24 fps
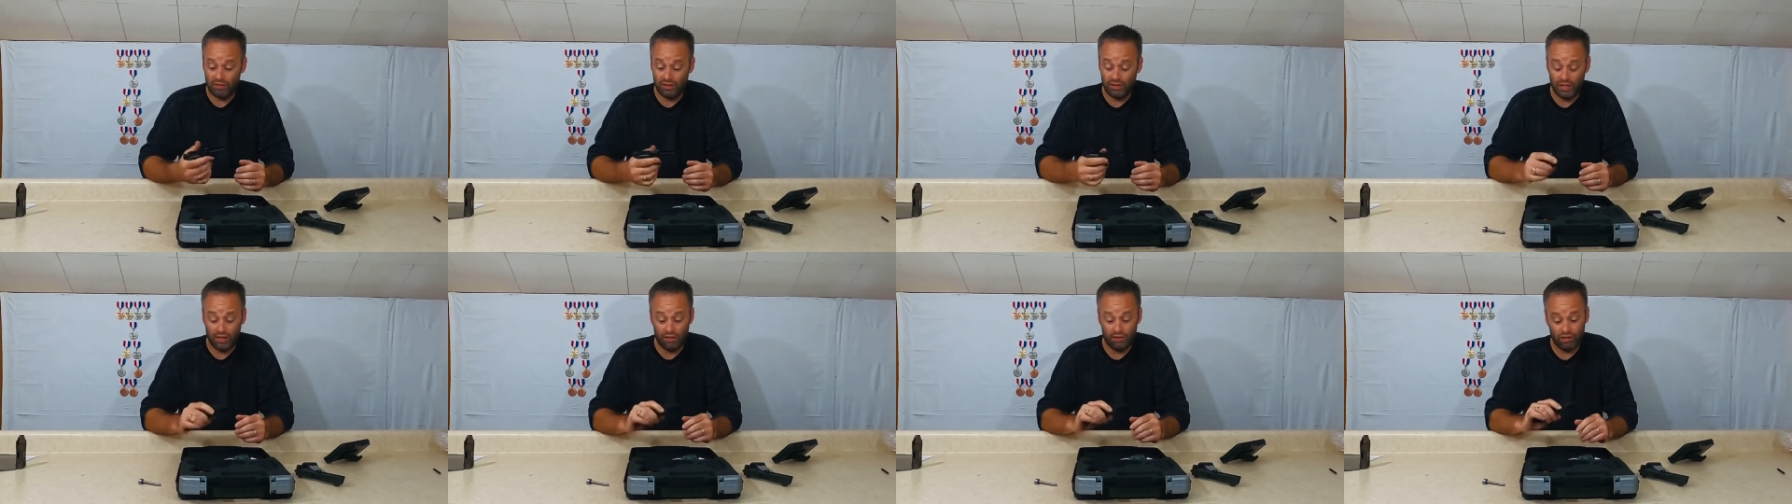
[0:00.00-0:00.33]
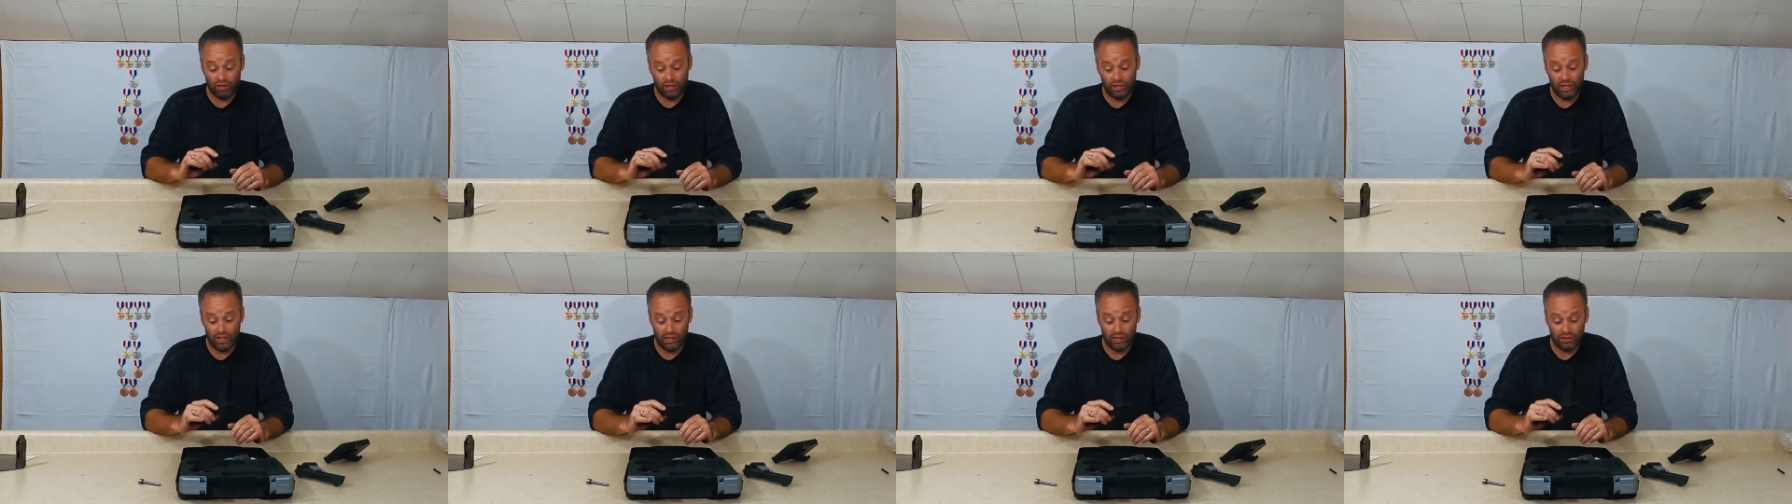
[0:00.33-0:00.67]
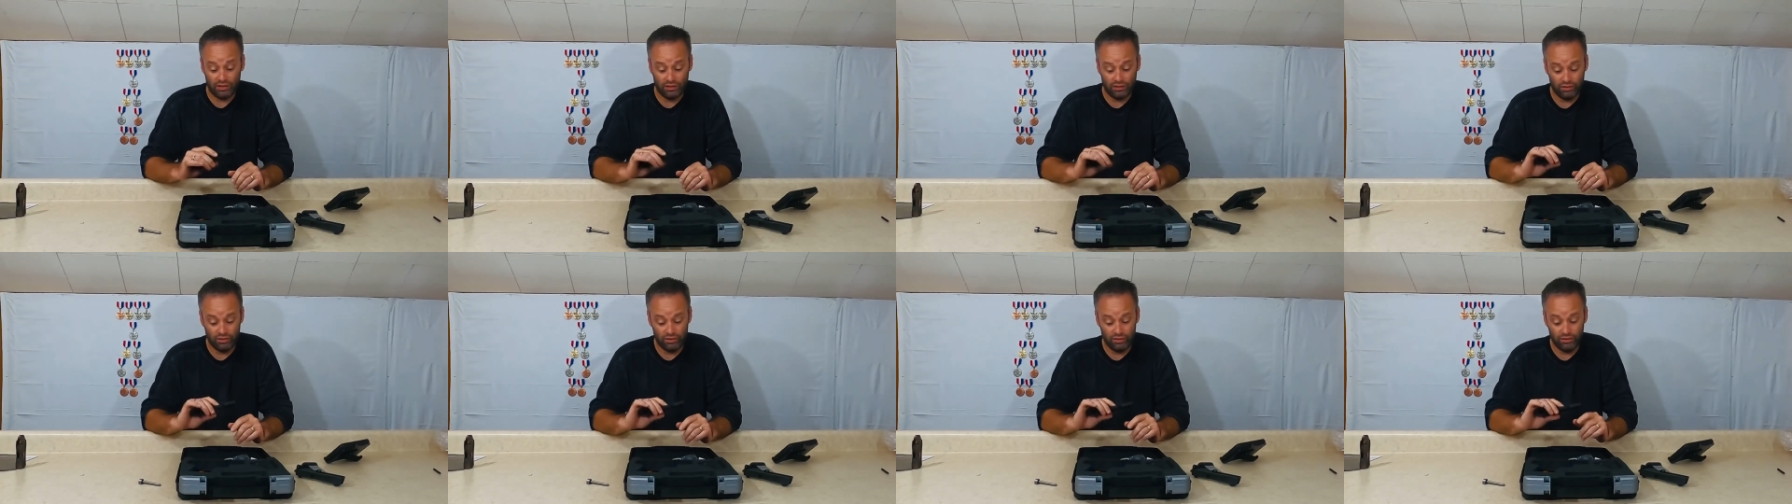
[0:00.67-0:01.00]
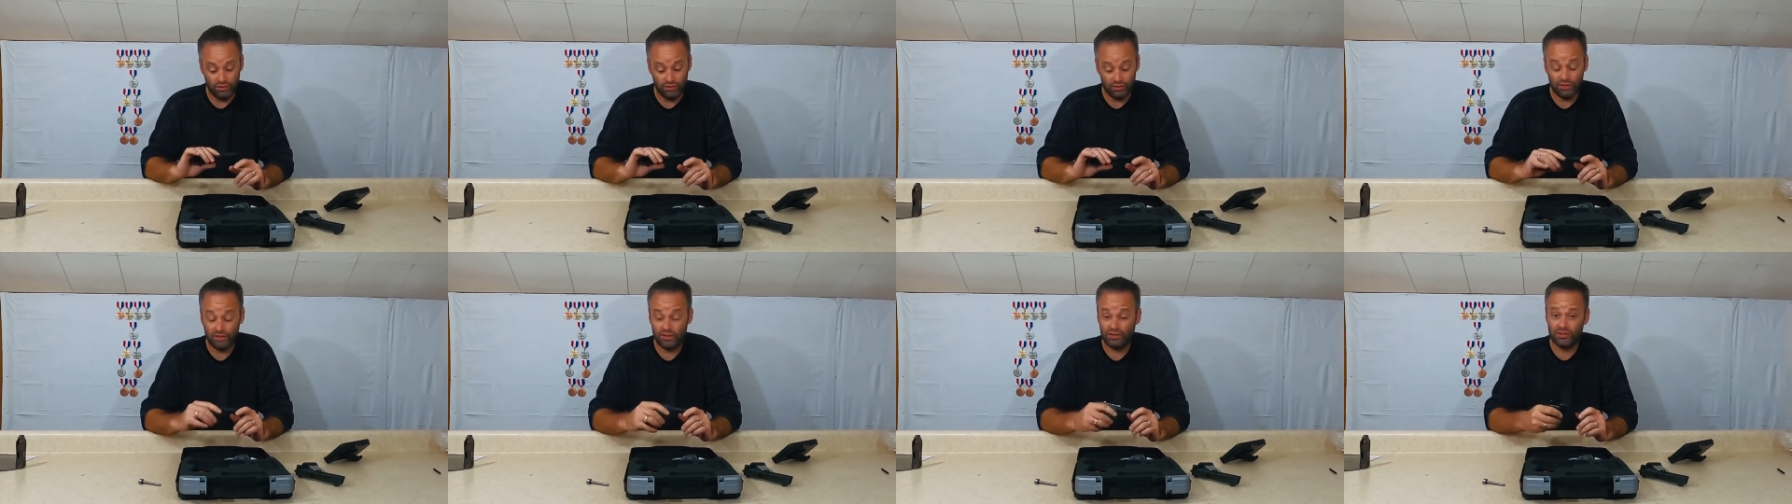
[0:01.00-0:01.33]
and now I can actually
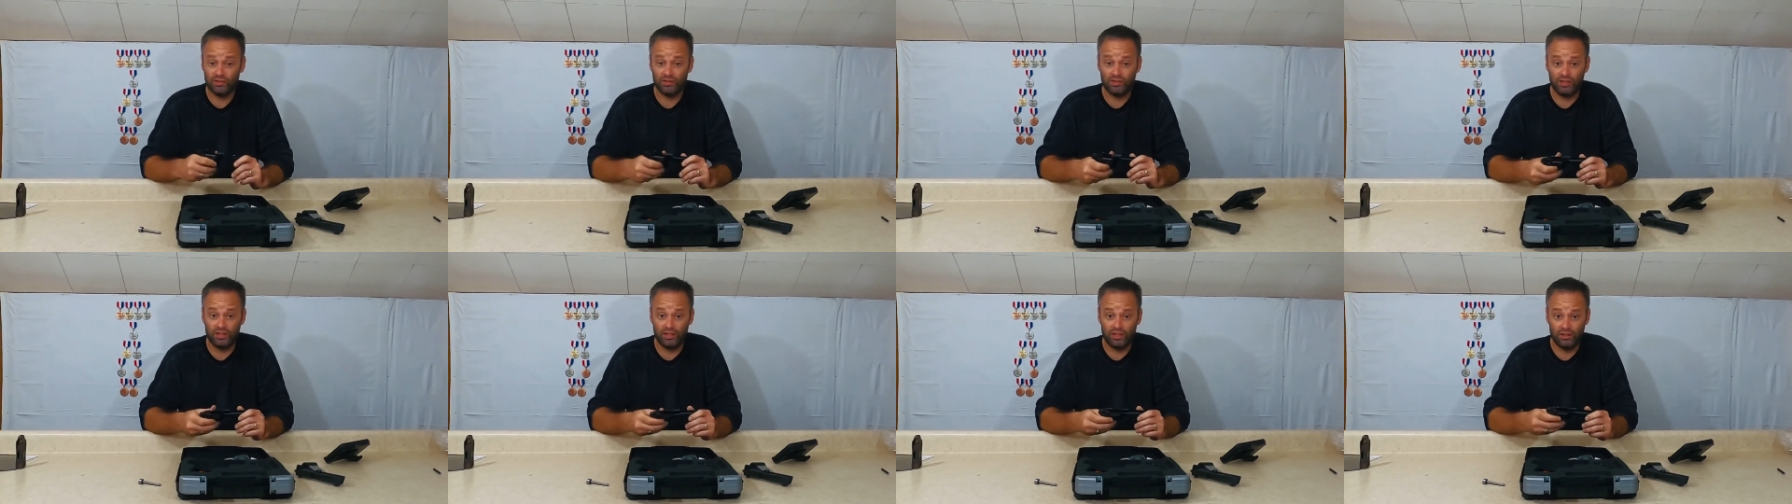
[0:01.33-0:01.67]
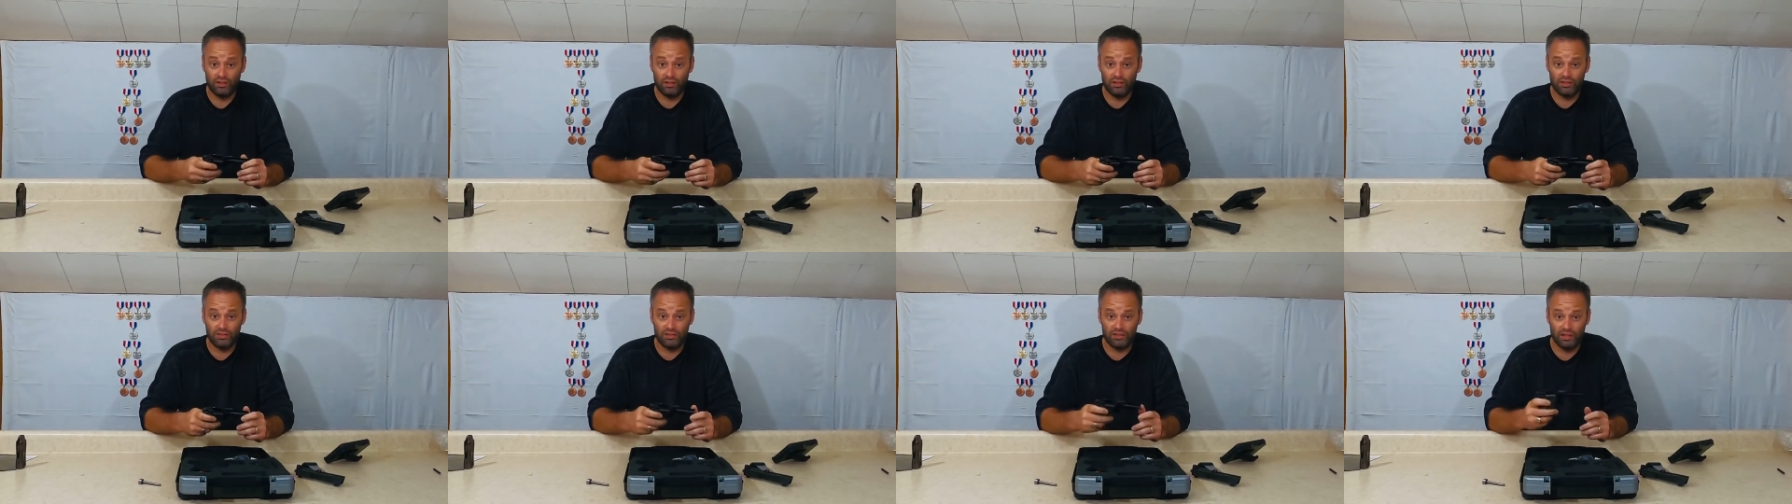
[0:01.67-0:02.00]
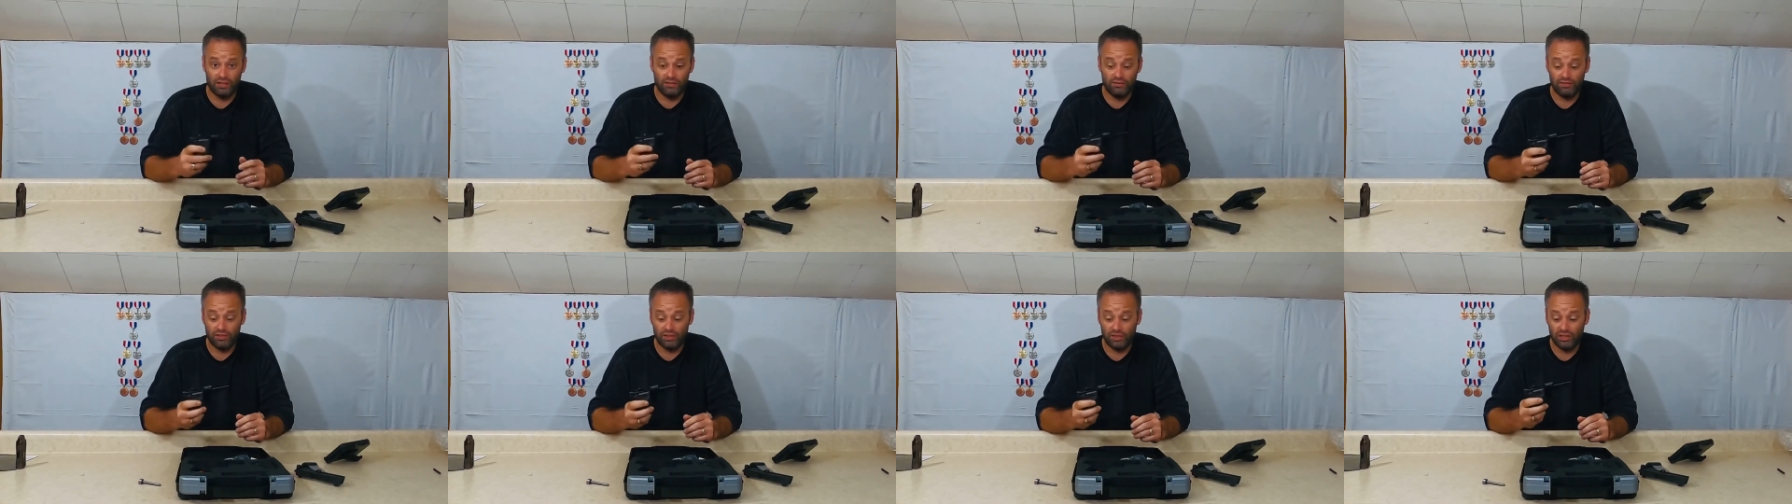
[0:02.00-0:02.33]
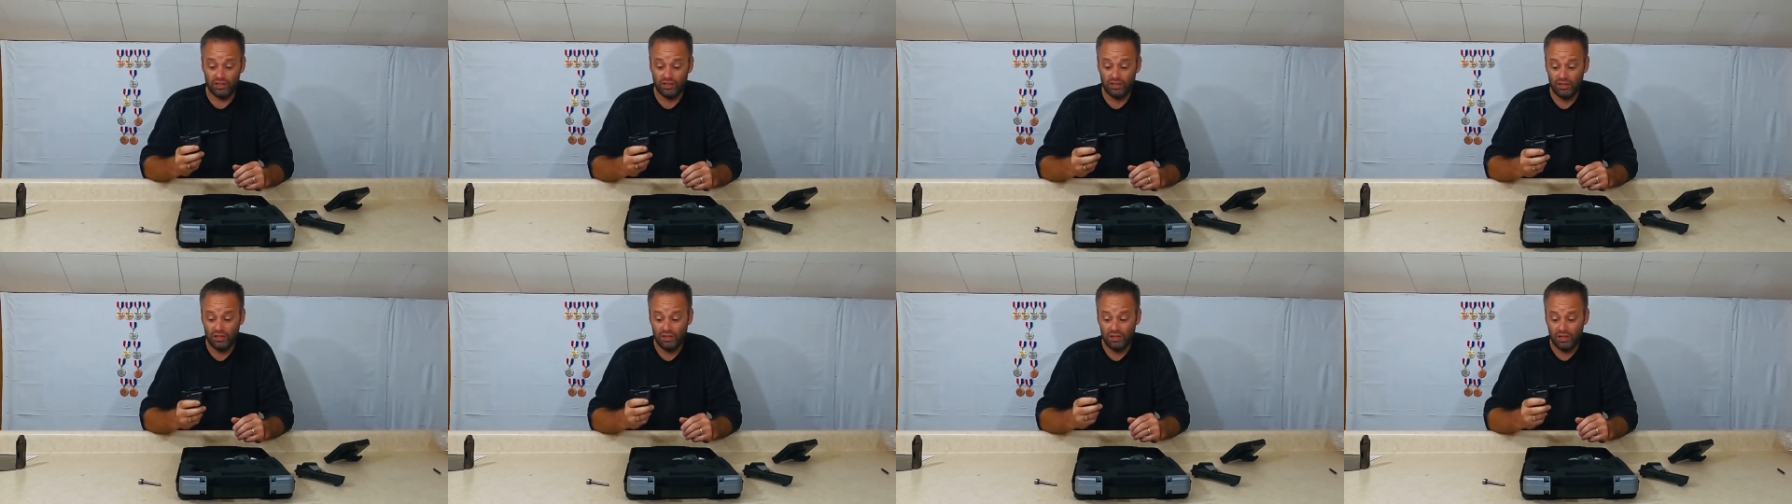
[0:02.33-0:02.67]
use this and carry it
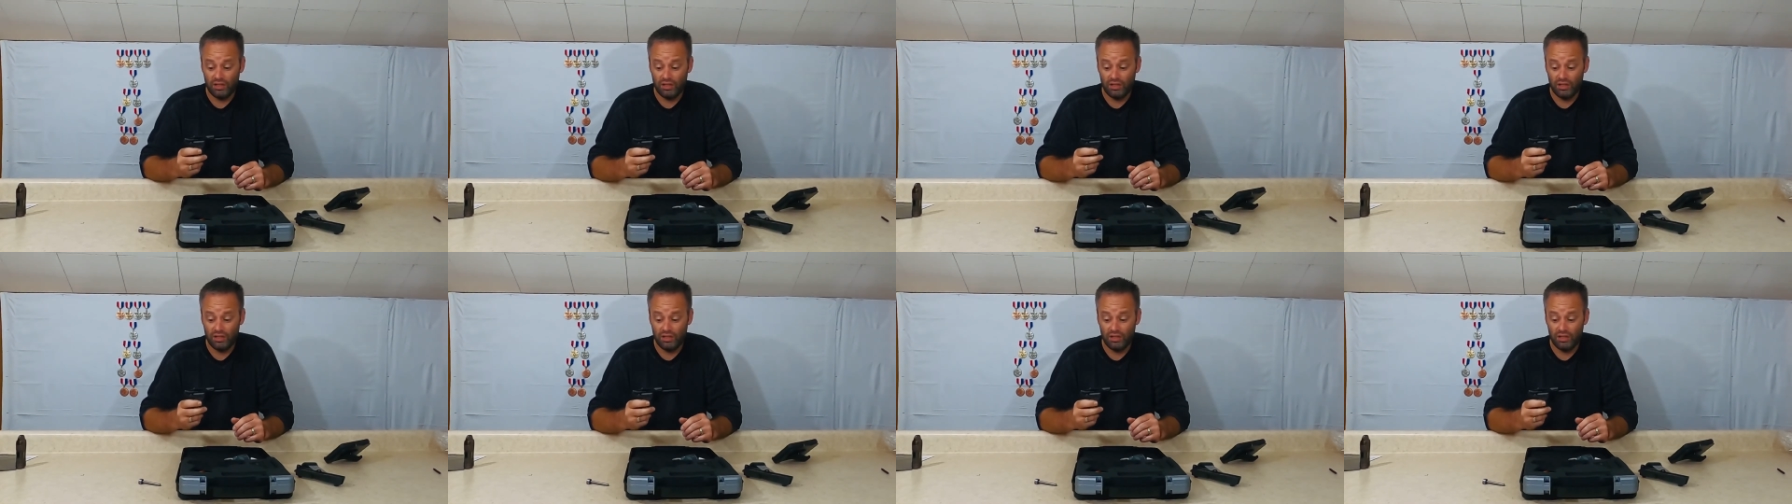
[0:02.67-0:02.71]
safely.